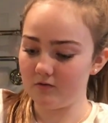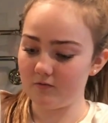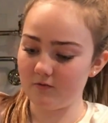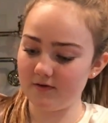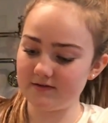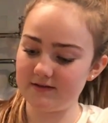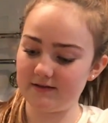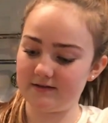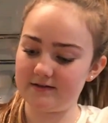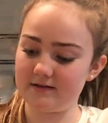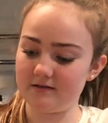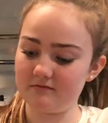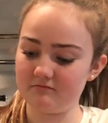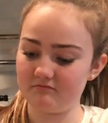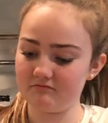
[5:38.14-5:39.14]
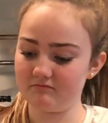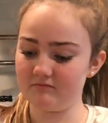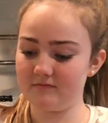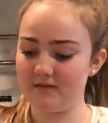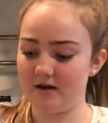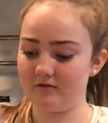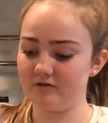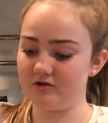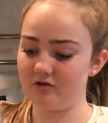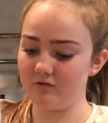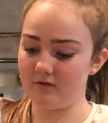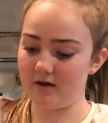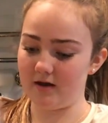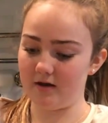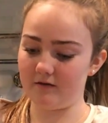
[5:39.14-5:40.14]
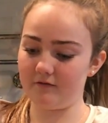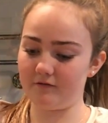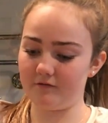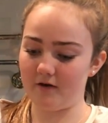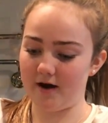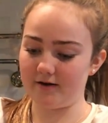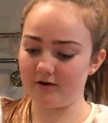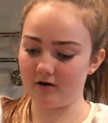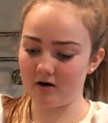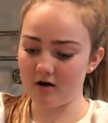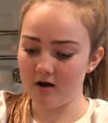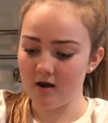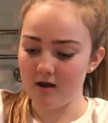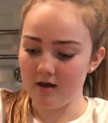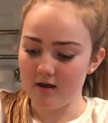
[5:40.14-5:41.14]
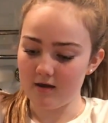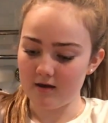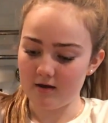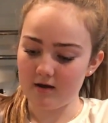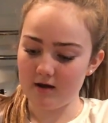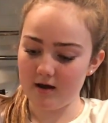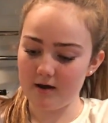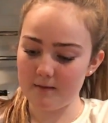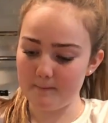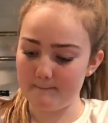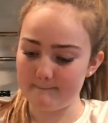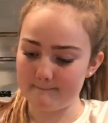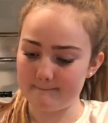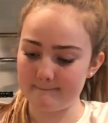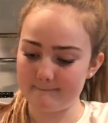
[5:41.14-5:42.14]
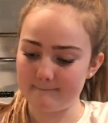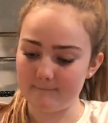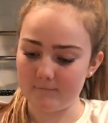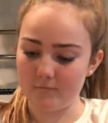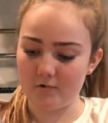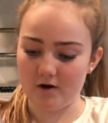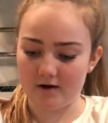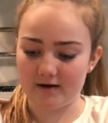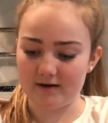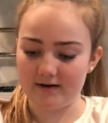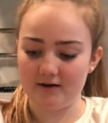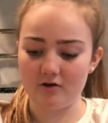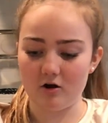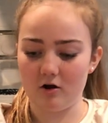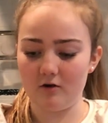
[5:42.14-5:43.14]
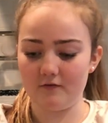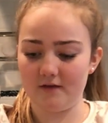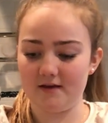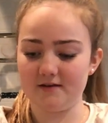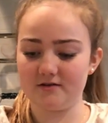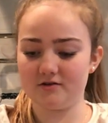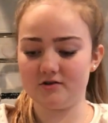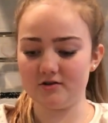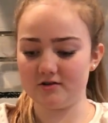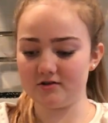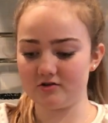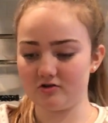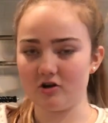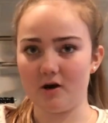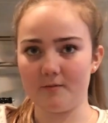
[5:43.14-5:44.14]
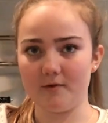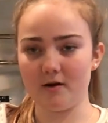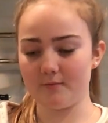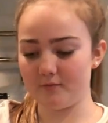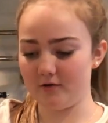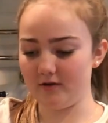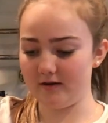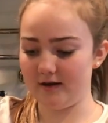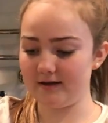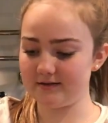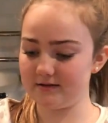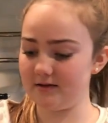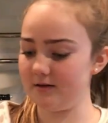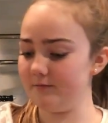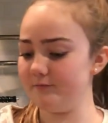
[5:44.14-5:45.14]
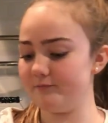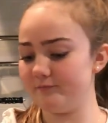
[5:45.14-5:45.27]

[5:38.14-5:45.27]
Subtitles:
Once it's down to a finer cut, we're not going to need all this. Just chop it up really nicely.